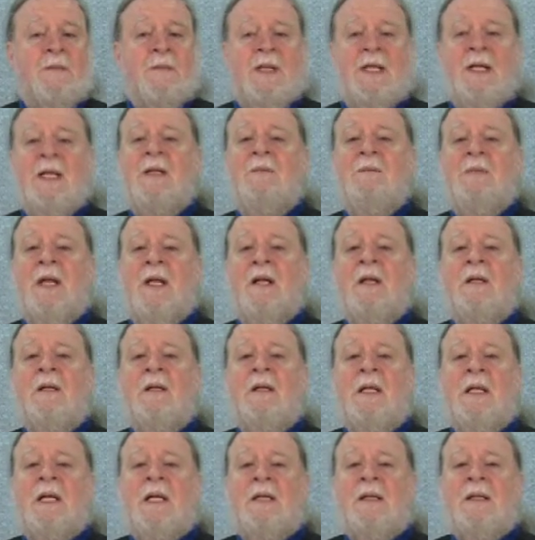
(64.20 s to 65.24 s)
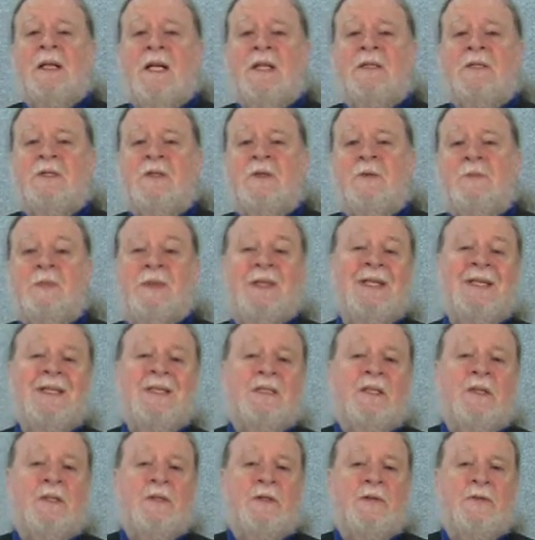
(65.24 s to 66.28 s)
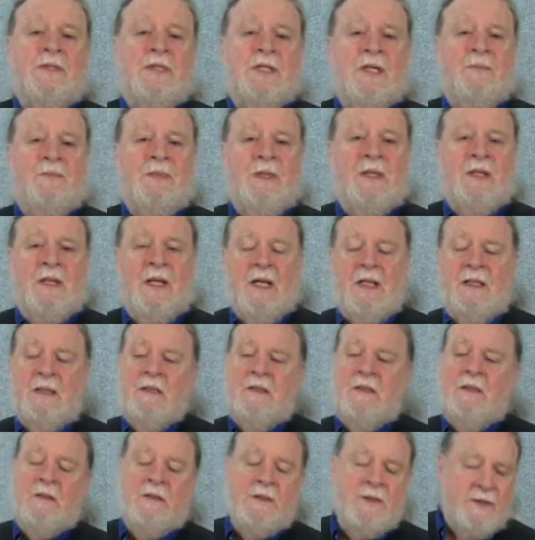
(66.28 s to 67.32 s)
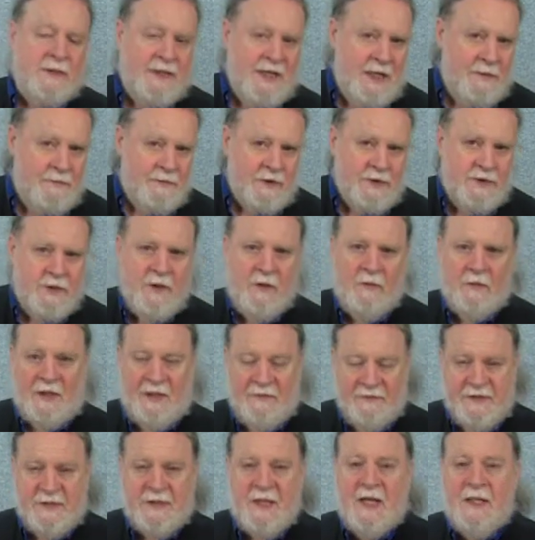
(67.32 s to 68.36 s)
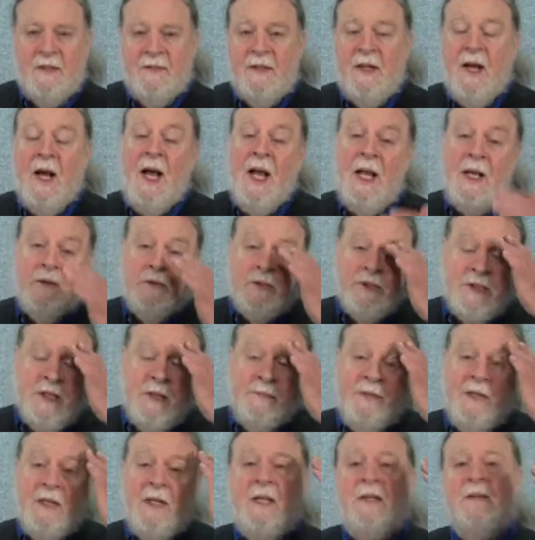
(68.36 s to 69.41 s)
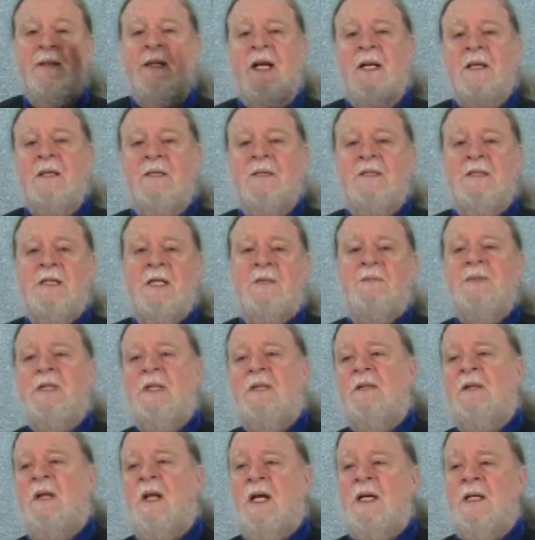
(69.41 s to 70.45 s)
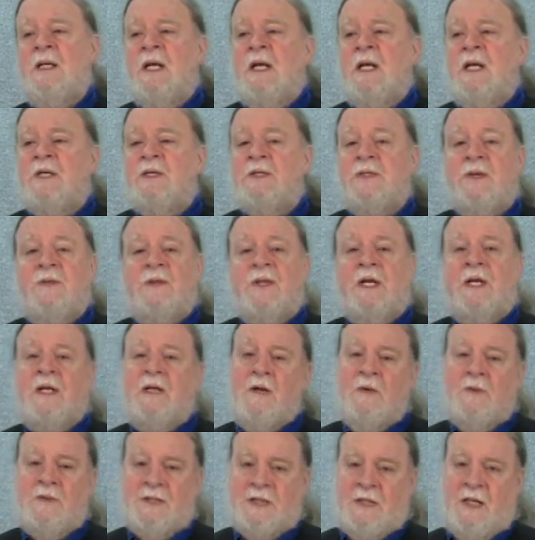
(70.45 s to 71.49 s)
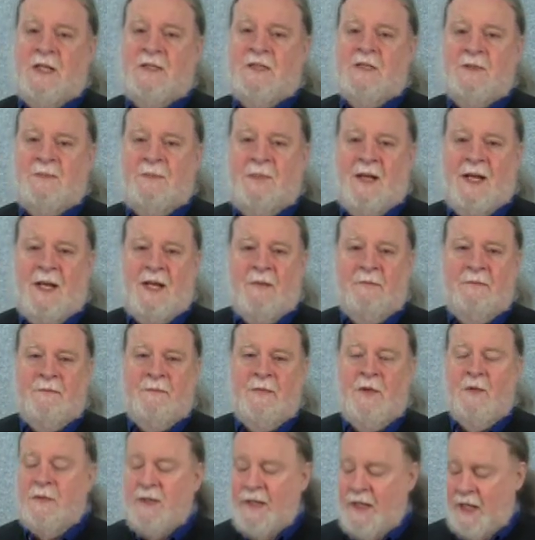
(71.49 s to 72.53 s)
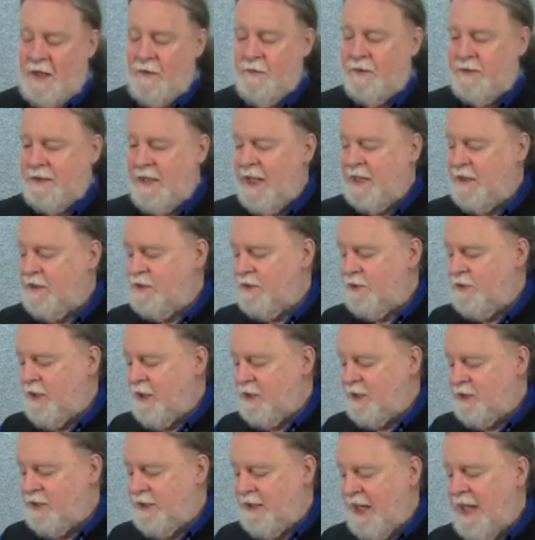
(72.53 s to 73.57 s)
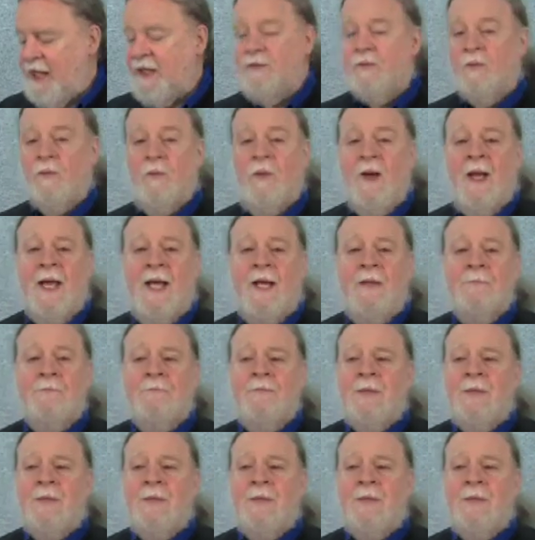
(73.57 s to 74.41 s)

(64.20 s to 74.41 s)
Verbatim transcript: me email, that you please include something like you know, your cable show or left side of the aisle or something like that in the subject line so that I know it's not spam. Okay, with that introduction out of the way,